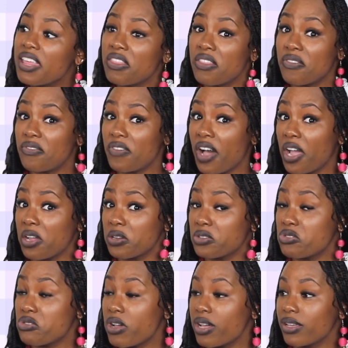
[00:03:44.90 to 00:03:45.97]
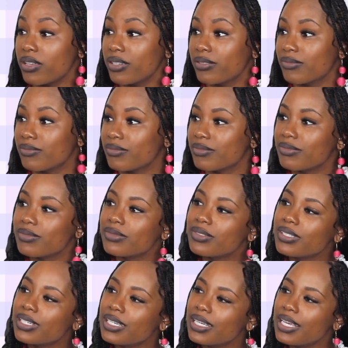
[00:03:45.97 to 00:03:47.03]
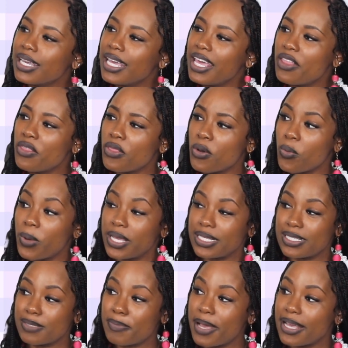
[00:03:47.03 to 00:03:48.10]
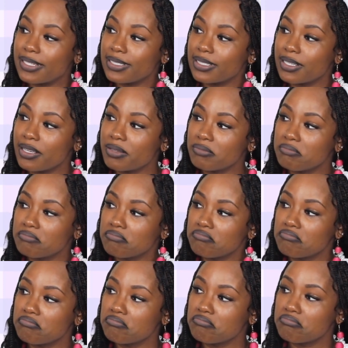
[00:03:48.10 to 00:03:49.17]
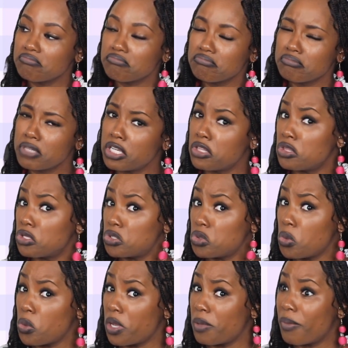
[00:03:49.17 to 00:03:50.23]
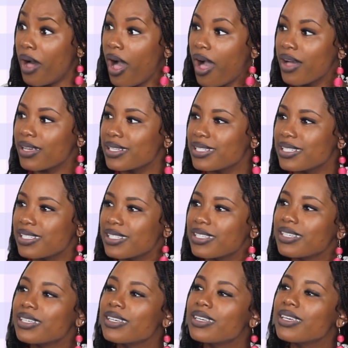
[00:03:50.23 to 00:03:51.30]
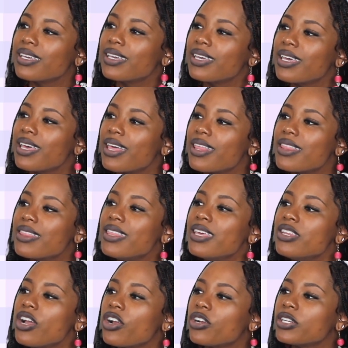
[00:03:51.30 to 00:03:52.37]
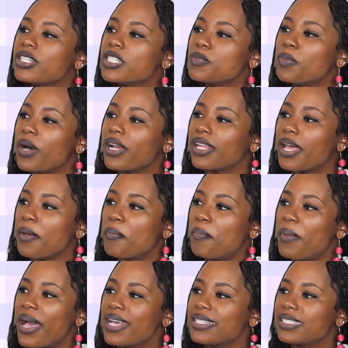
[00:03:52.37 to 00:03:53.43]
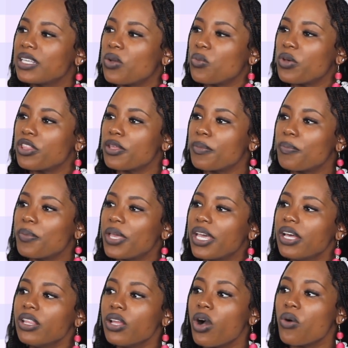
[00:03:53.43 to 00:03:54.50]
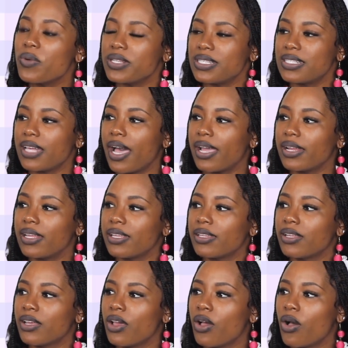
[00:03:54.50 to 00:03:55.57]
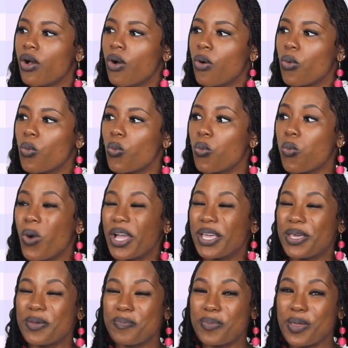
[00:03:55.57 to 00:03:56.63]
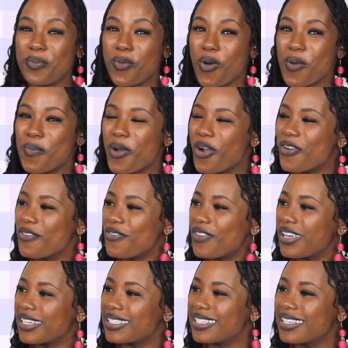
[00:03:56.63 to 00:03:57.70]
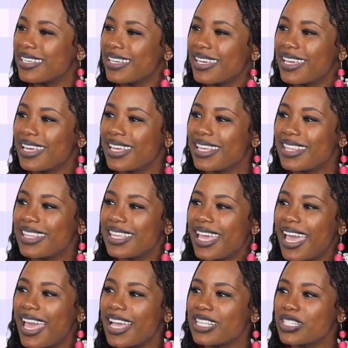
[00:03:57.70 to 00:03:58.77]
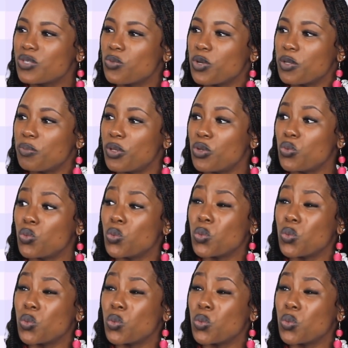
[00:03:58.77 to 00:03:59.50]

In the fire truck? In the wastebasket? In the toy box? Then Ernest spotted a basket with a pillow inside it. What could be more perfect? The eggs would be